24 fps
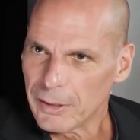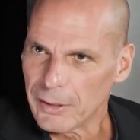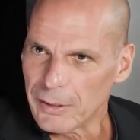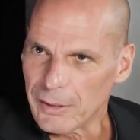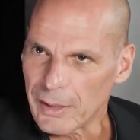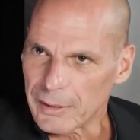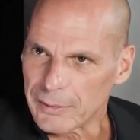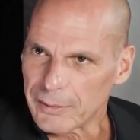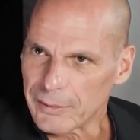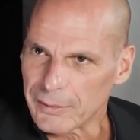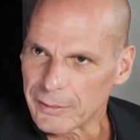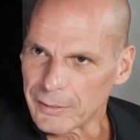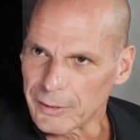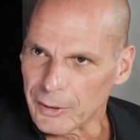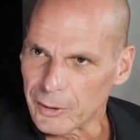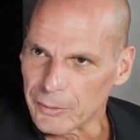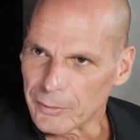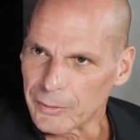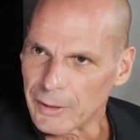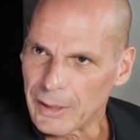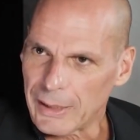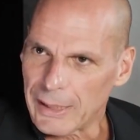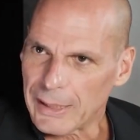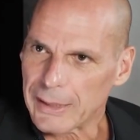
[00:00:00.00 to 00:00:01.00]
that
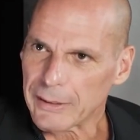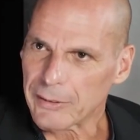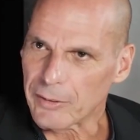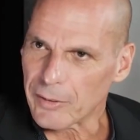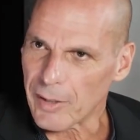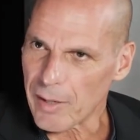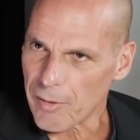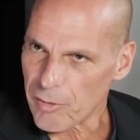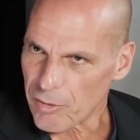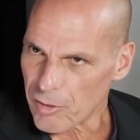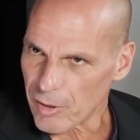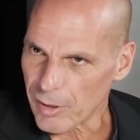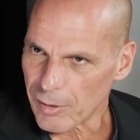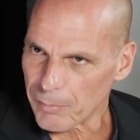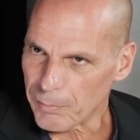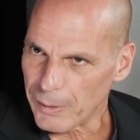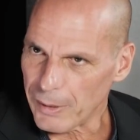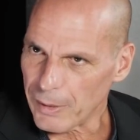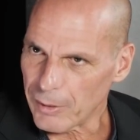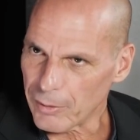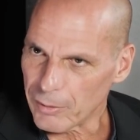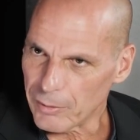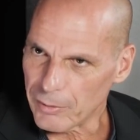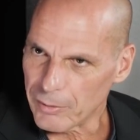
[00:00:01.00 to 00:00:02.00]
heart-wrenching
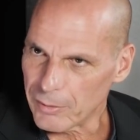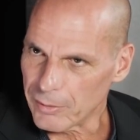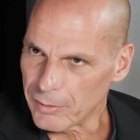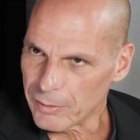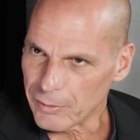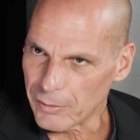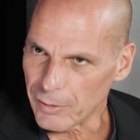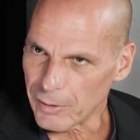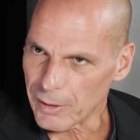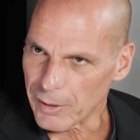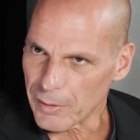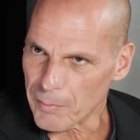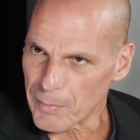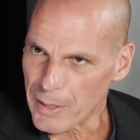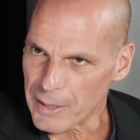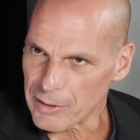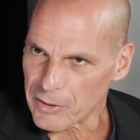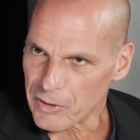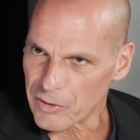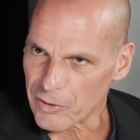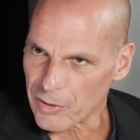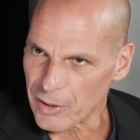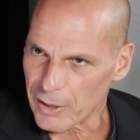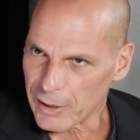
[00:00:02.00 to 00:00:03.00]
period during the
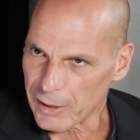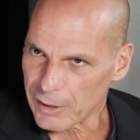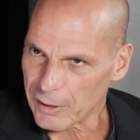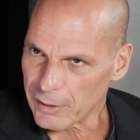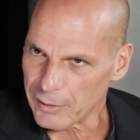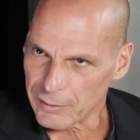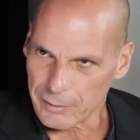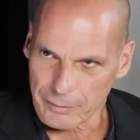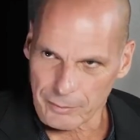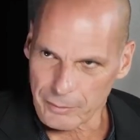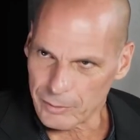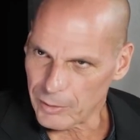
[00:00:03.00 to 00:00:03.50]
miners' strike,